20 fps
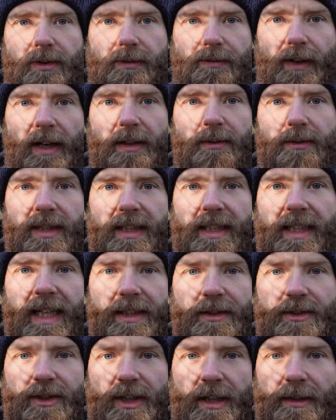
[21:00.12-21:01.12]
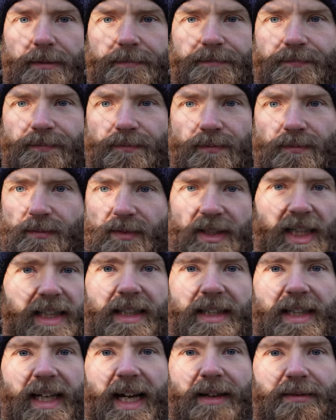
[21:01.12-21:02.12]
found in nature, they
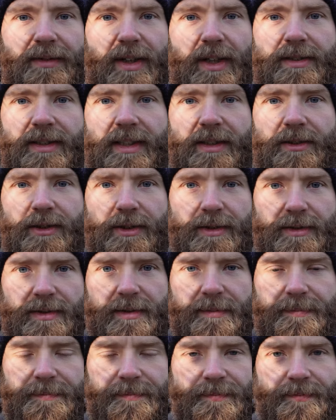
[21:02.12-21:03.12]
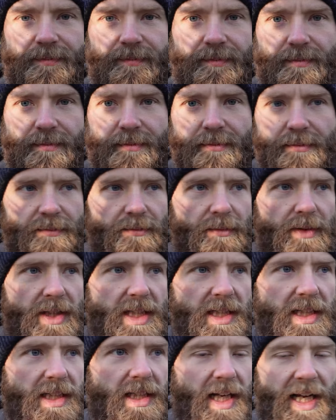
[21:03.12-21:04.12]
didn't have those issues
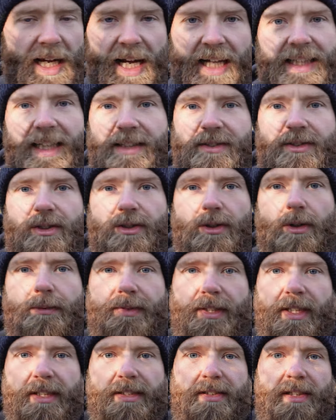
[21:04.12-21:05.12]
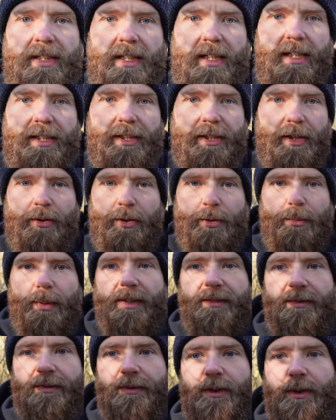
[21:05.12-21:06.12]
and that's just obvious. You know, you
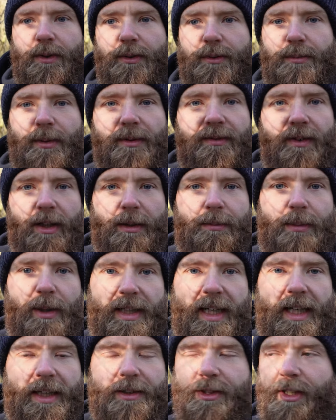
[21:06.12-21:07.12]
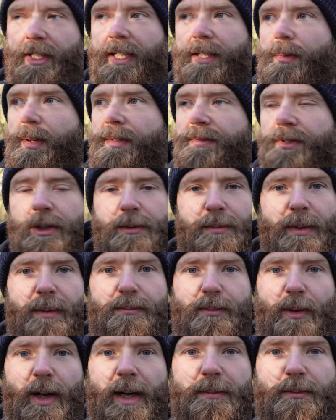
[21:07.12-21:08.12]
eat food provided by nature. We've just
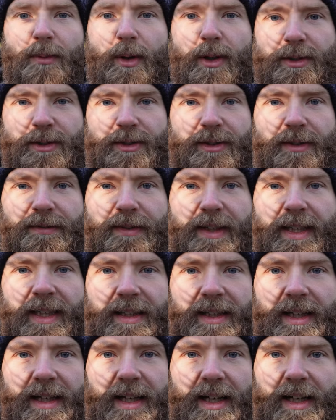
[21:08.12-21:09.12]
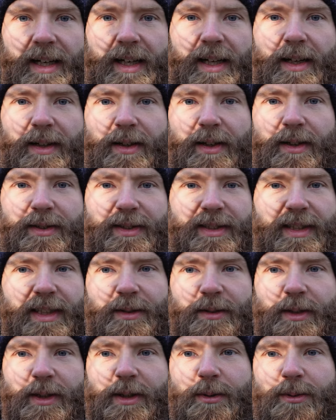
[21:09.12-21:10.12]
been brainwashed to think that
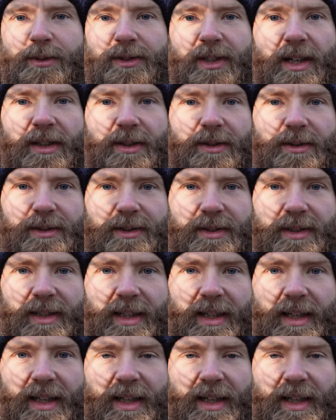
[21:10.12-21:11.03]
cereal, toast,